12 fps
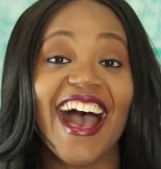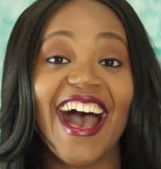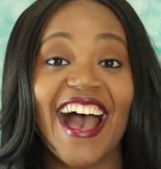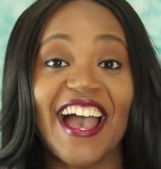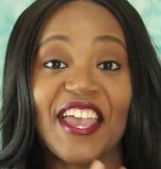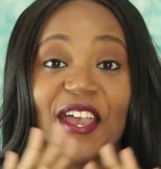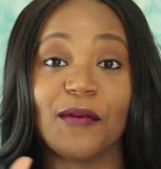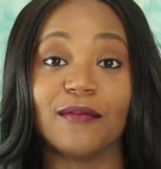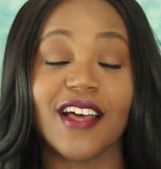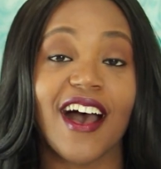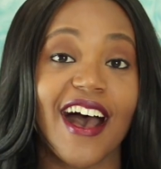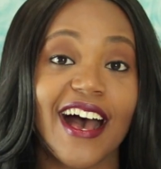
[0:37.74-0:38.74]
I
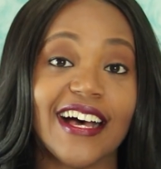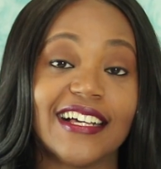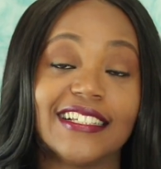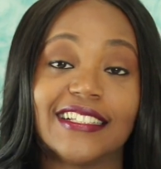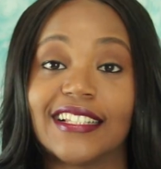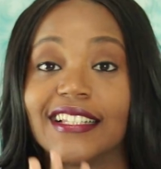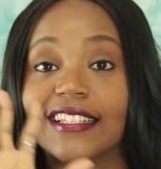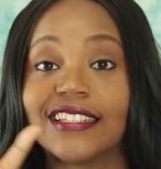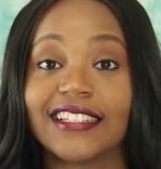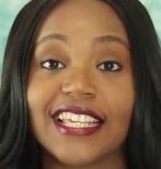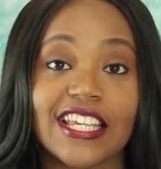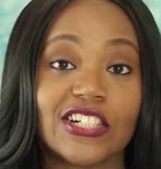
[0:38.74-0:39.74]
am not a
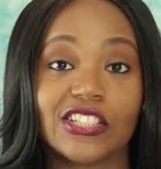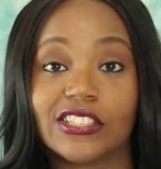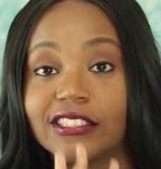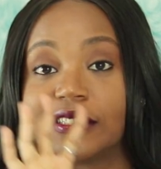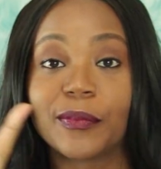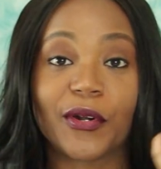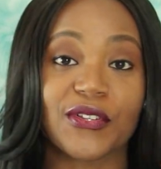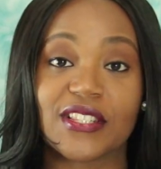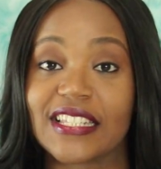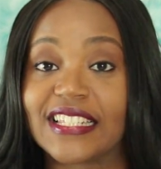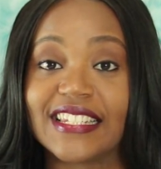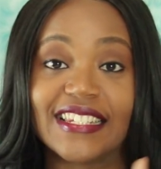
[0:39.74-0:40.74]
legal
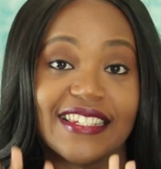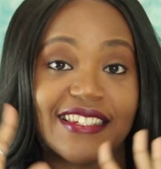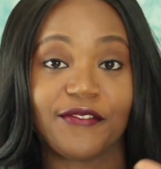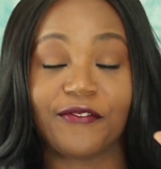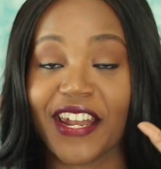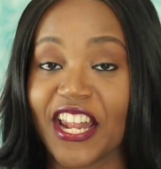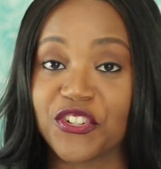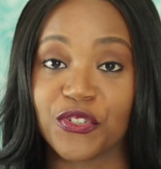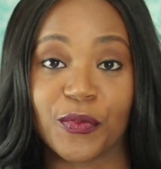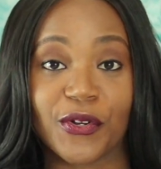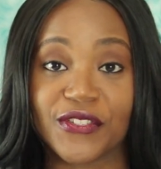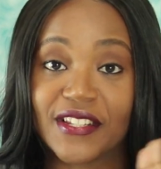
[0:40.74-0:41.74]
person,
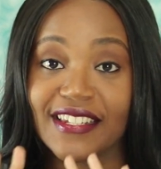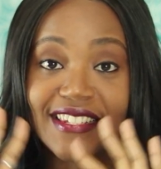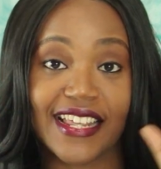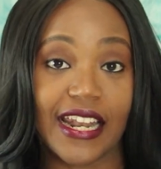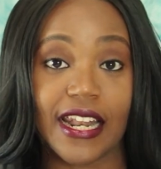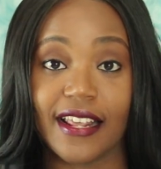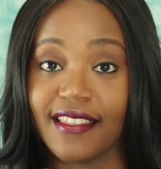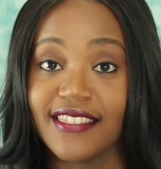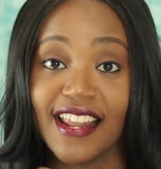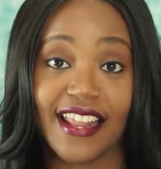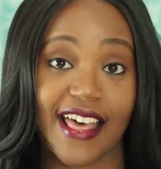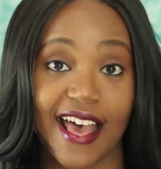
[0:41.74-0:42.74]
financial person, none of
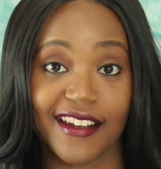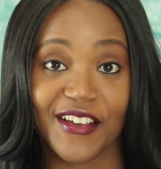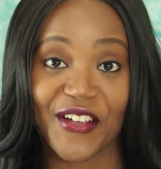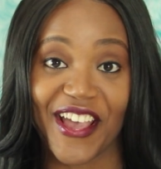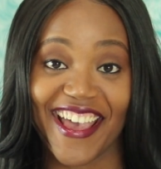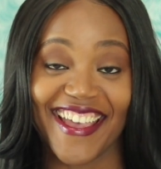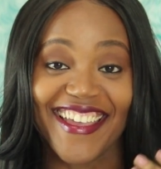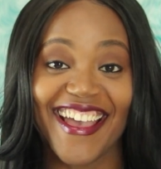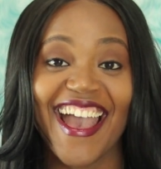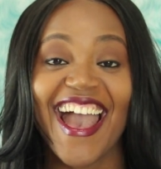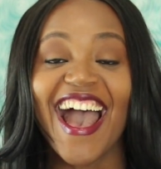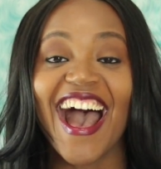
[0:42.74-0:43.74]
that, okay?